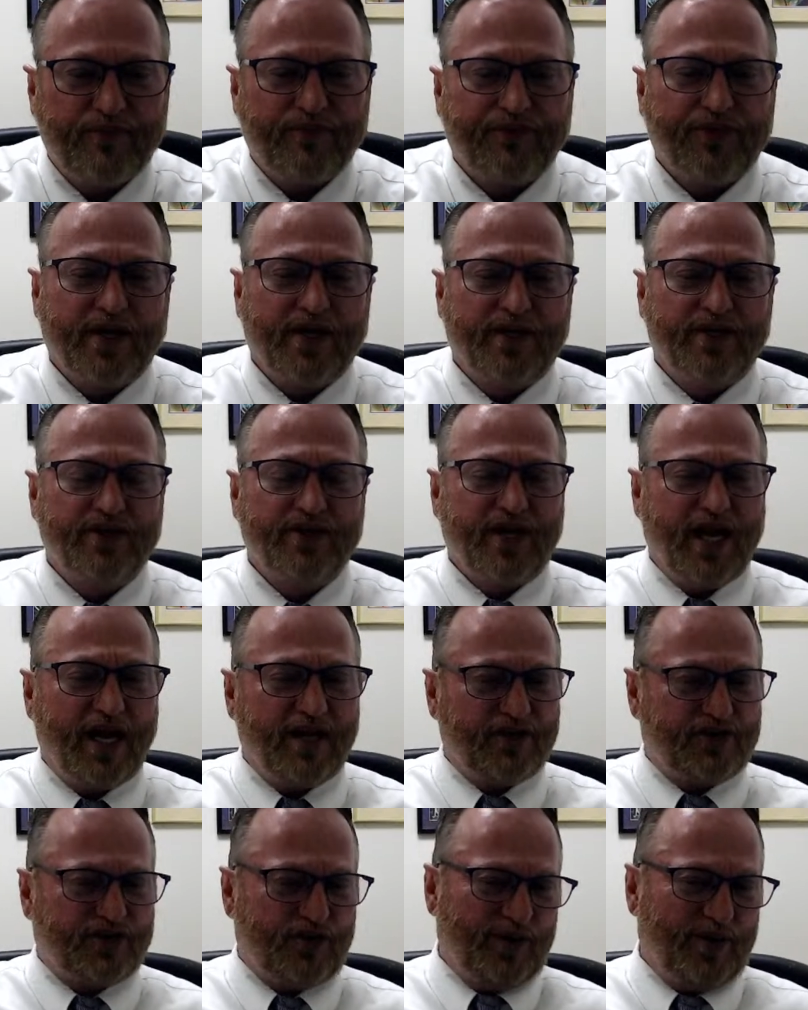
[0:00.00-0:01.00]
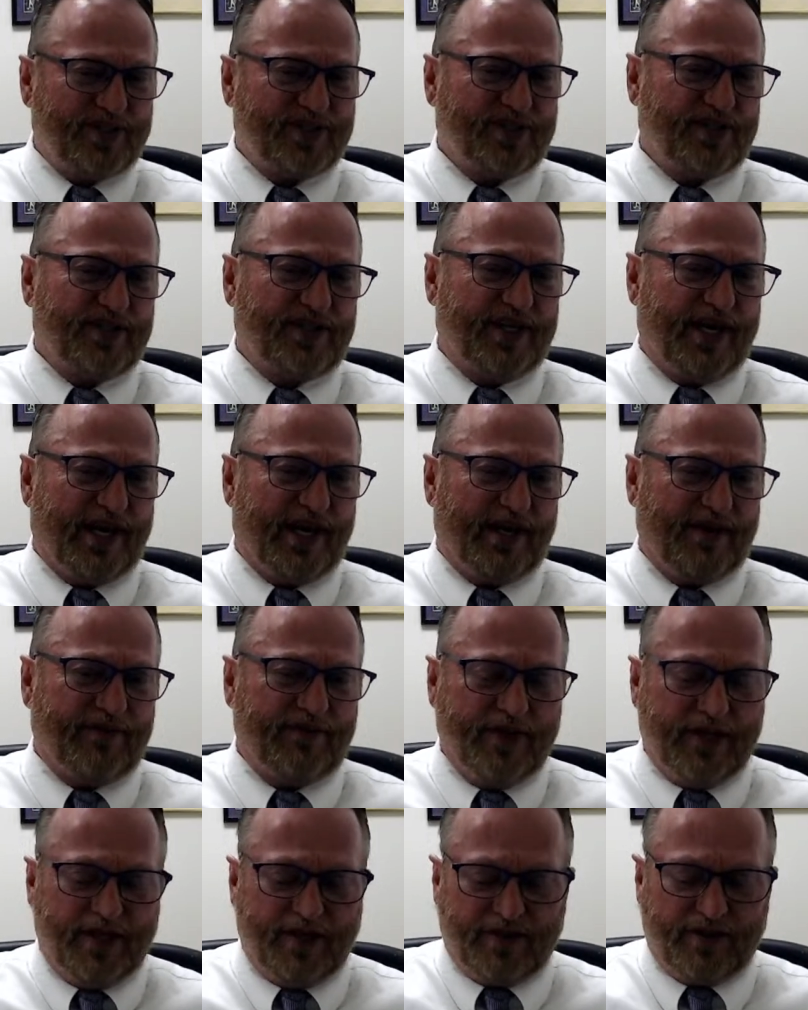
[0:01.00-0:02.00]
You got a choice today.
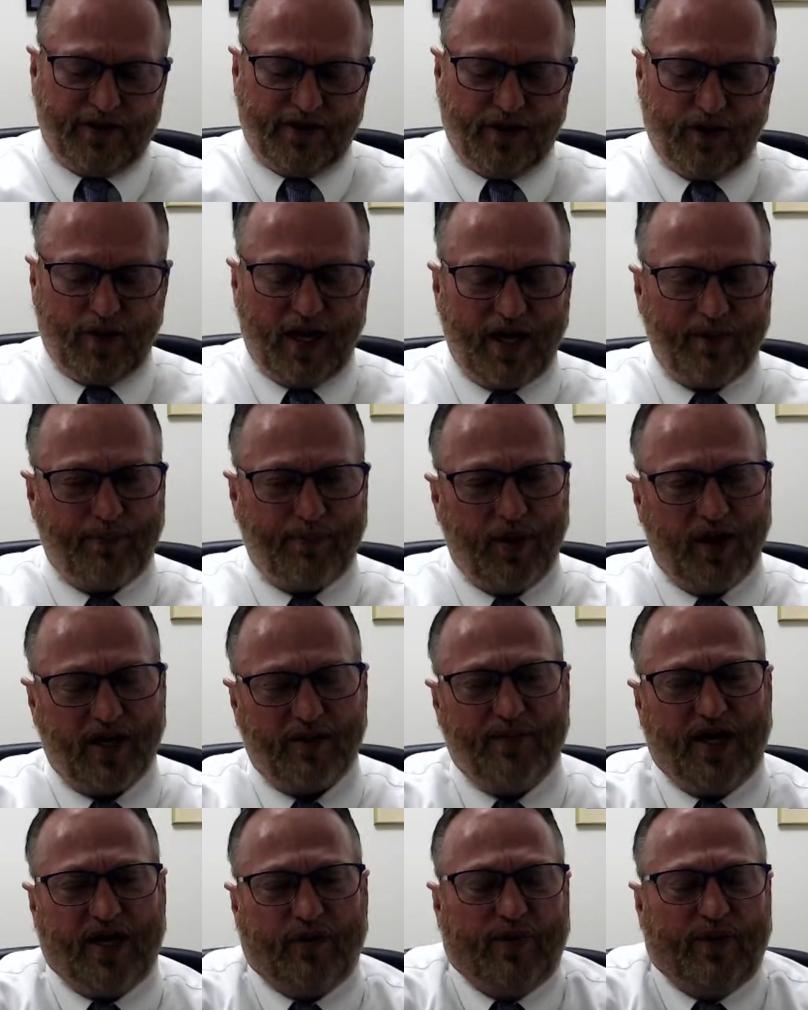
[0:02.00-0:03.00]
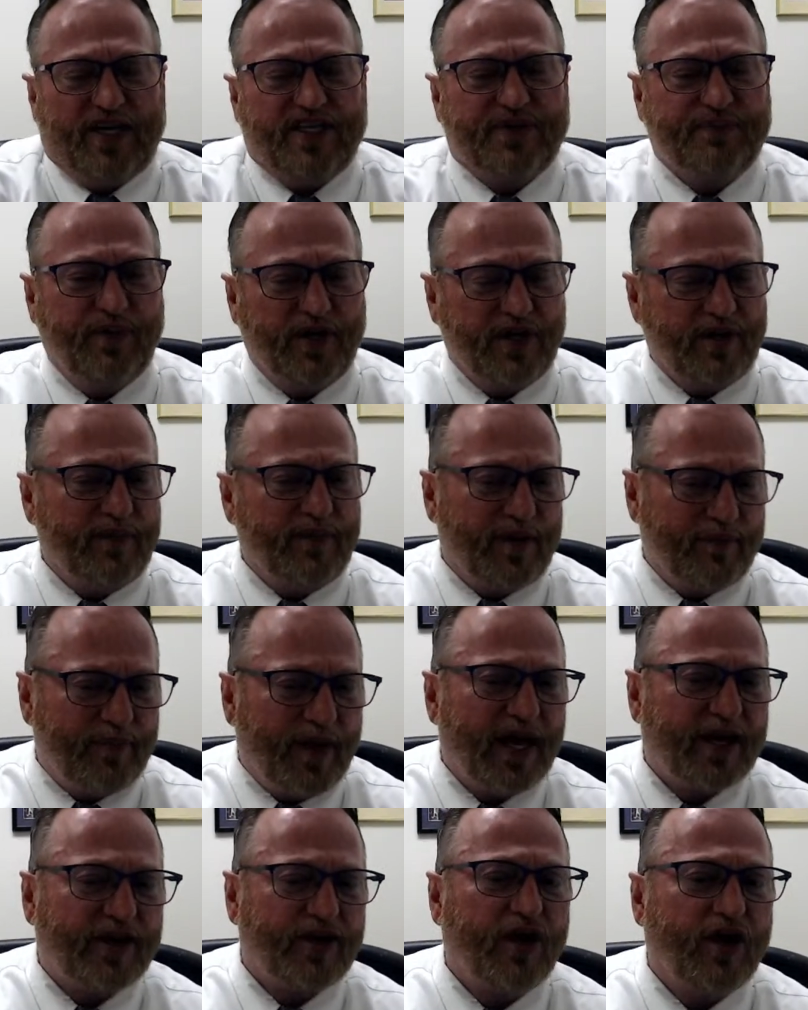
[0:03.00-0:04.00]
You know, I parked my race boat in my
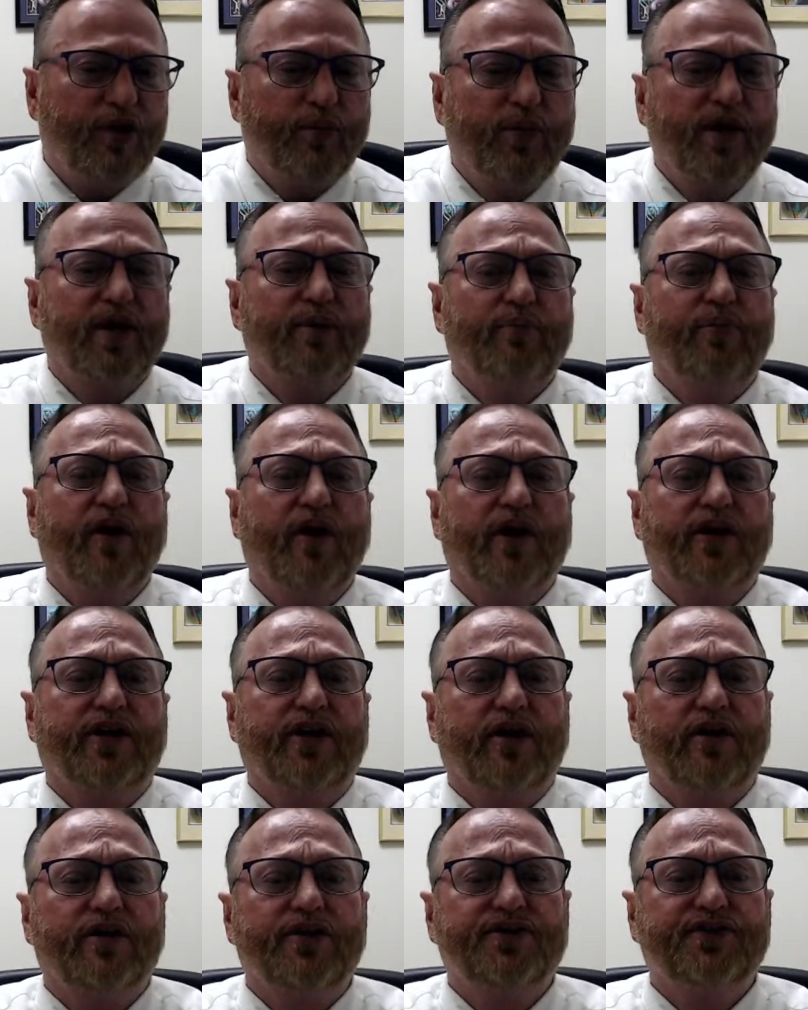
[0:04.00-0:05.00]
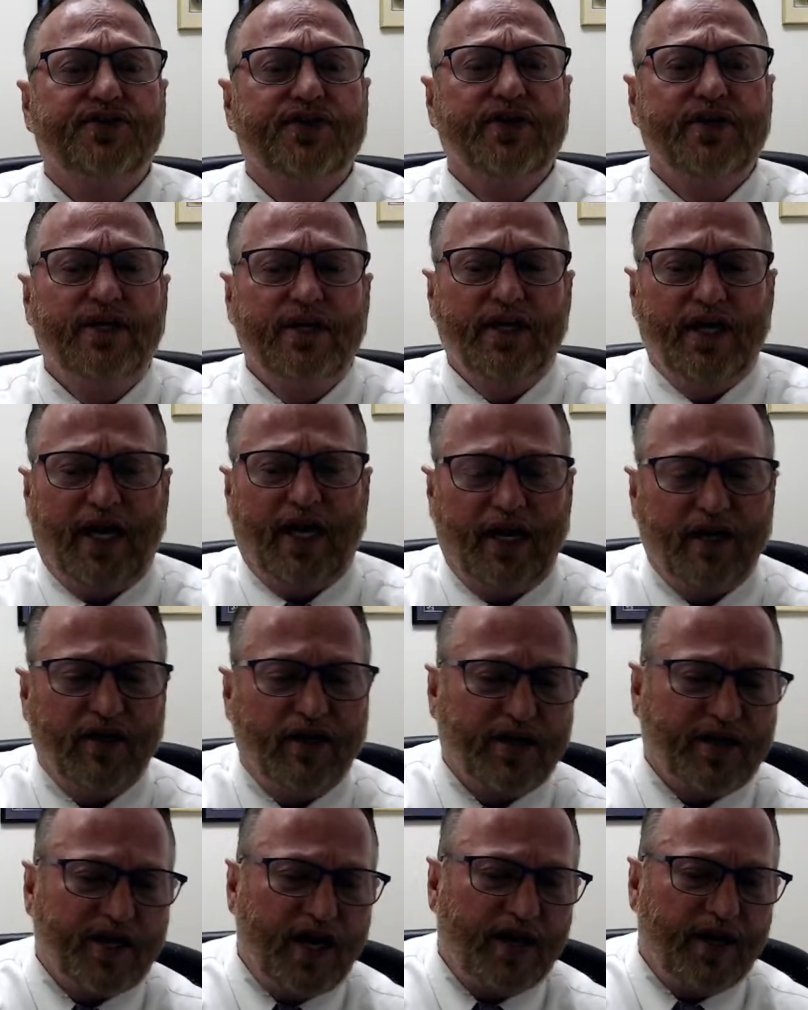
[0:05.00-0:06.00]
backyard. Where you park yours?
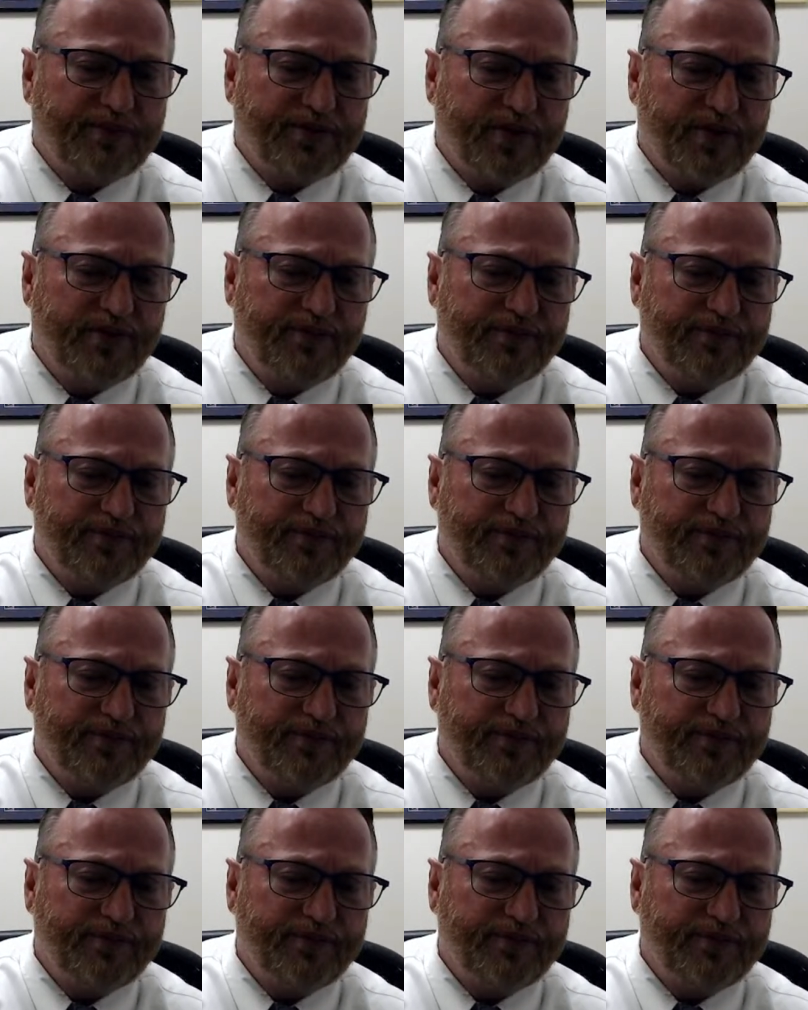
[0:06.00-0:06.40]
Helicopter?